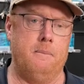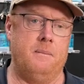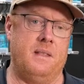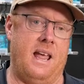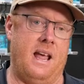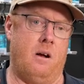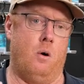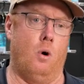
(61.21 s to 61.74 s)

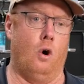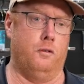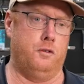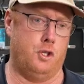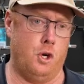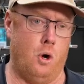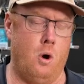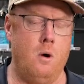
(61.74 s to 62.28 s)
Now,
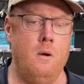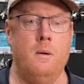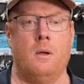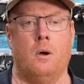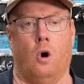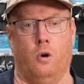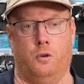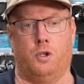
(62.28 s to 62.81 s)

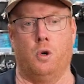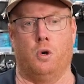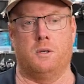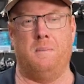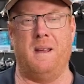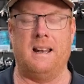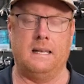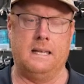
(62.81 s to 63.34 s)

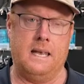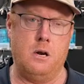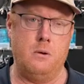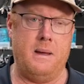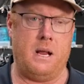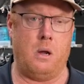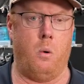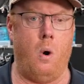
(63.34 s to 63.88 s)
offshore's been a little
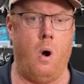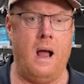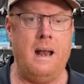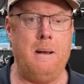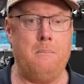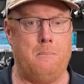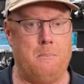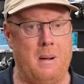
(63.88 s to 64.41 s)
bit
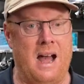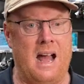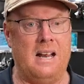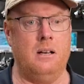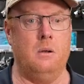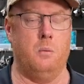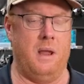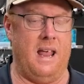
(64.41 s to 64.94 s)
quiet,
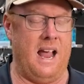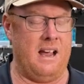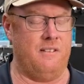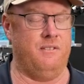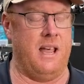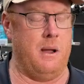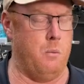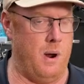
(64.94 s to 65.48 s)
but we
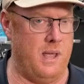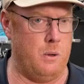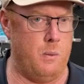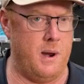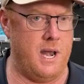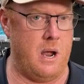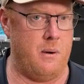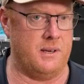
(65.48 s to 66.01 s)
have that weather
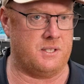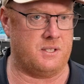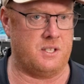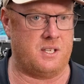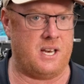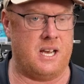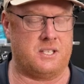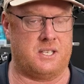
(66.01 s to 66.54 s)
window as
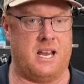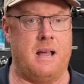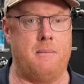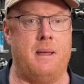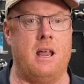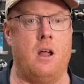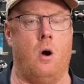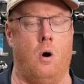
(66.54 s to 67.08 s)
discussed
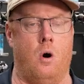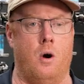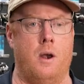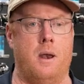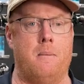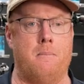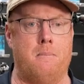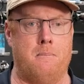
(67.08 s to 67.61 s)
coming
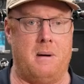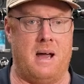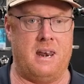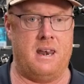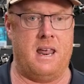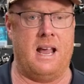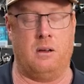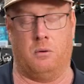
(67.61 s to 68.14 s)
on
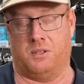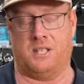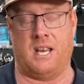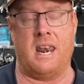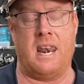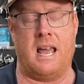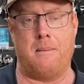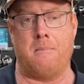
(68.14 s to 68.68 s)
Monday or
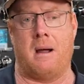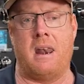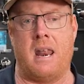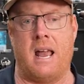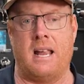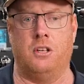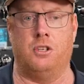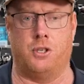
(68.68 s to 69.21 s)
Sunday, Monday and